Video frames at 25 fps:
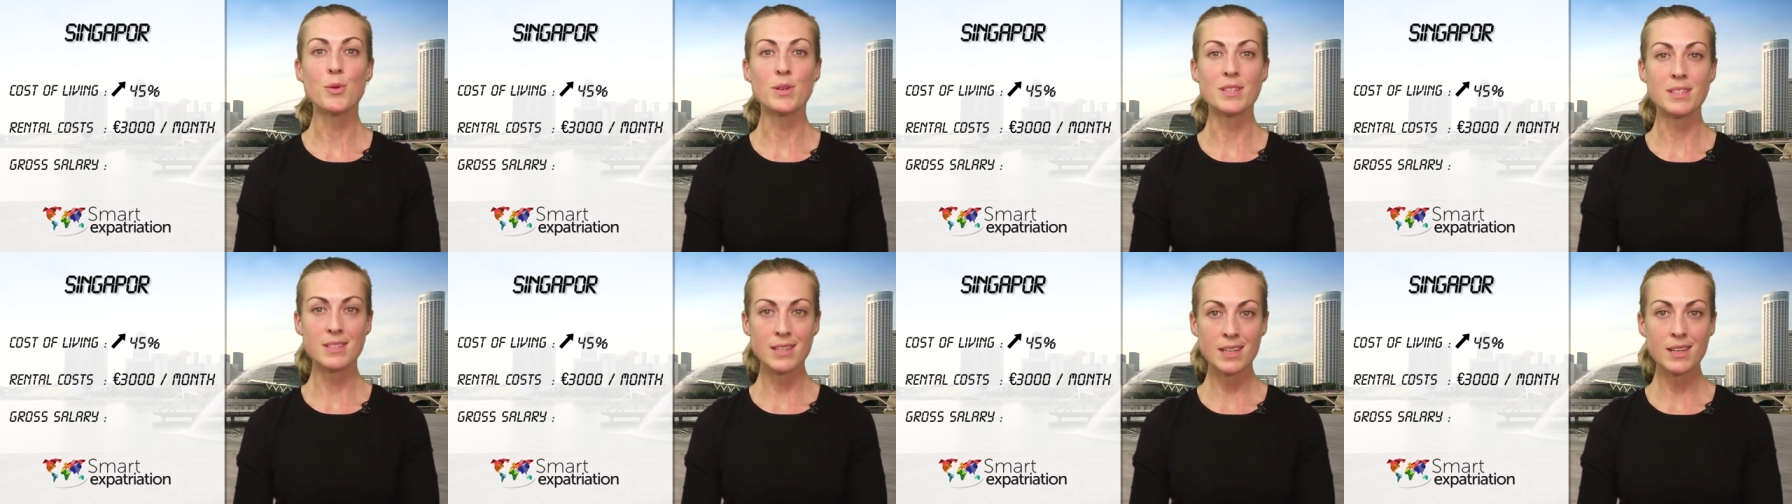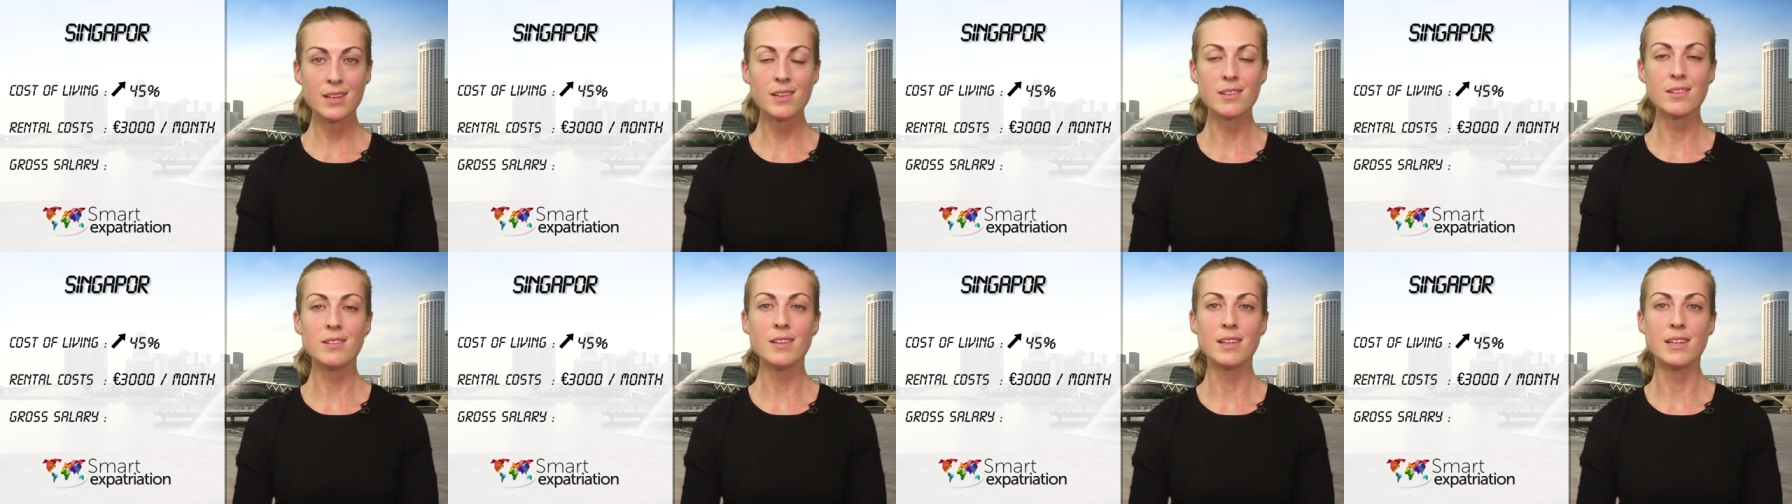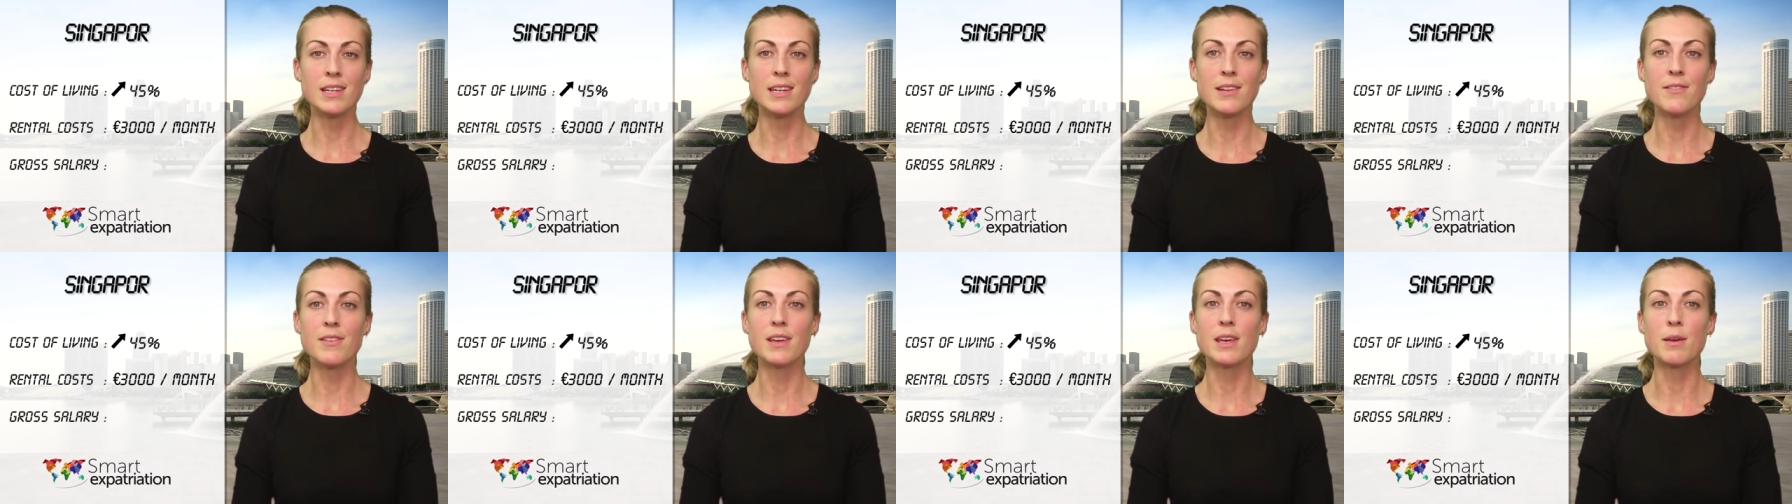are single
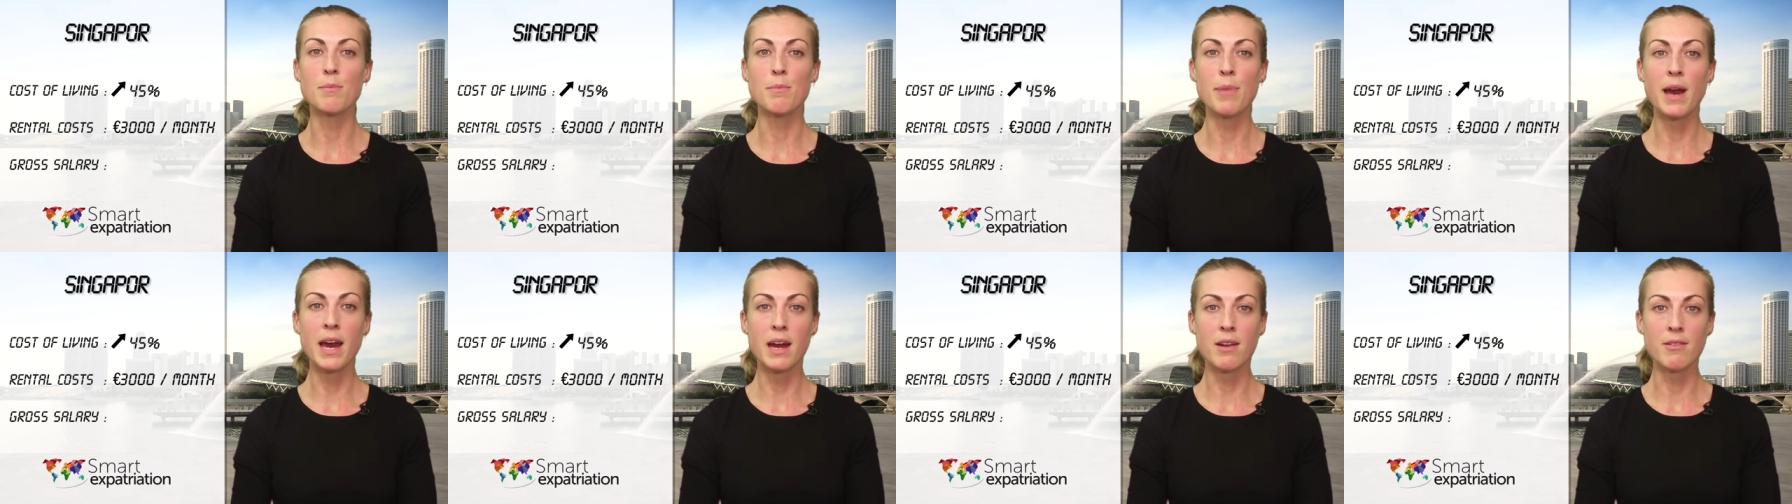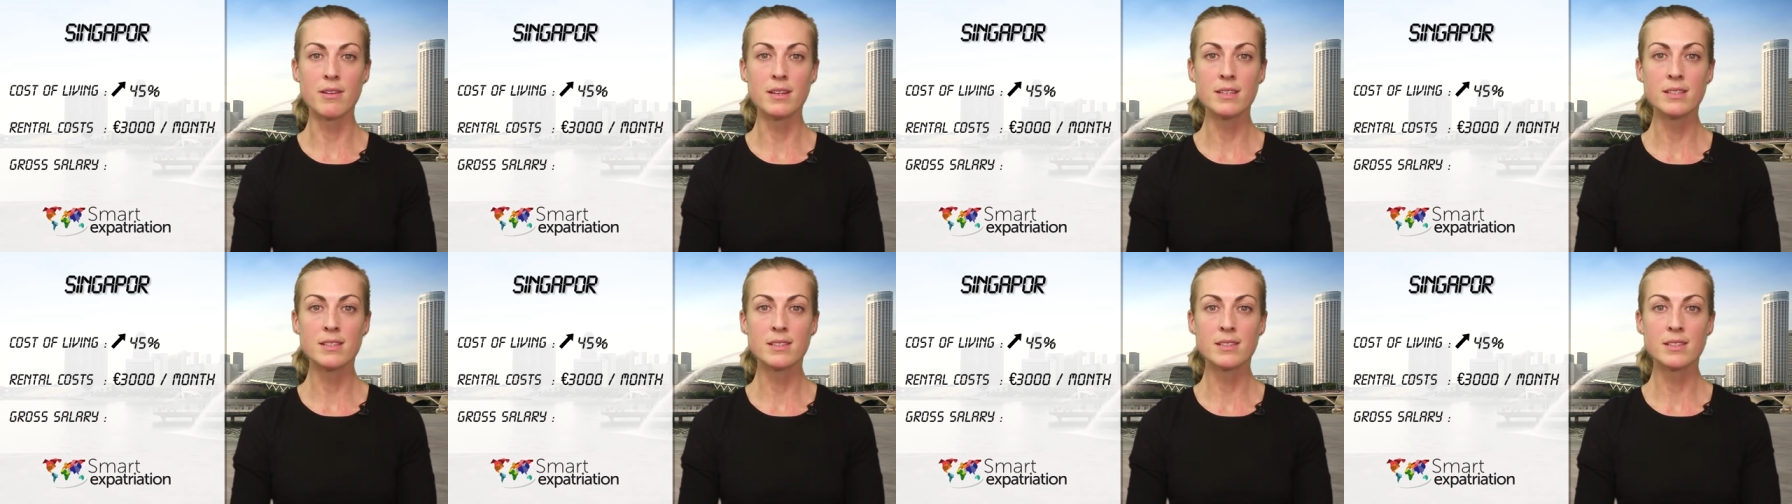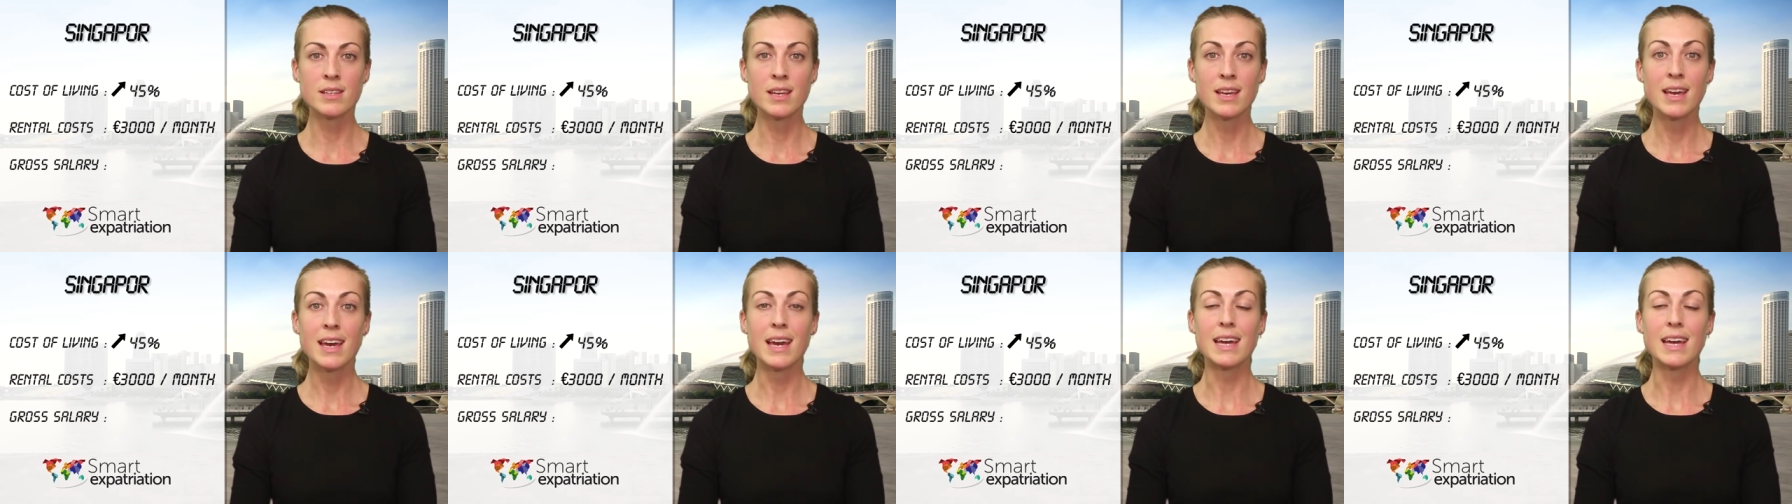and living in Paris